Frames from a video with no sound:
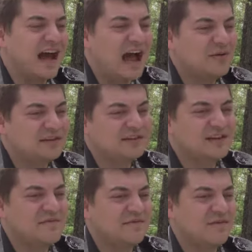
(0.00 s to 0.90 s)
I would
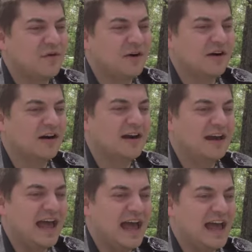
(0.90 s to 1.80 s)
sleep for
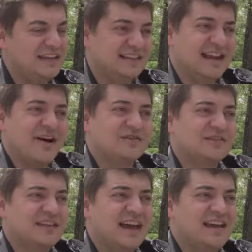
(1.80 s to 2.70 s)
18
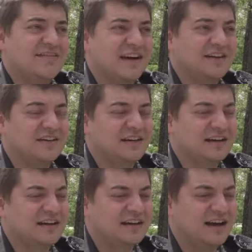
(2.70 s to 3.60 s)
hours a day if I could.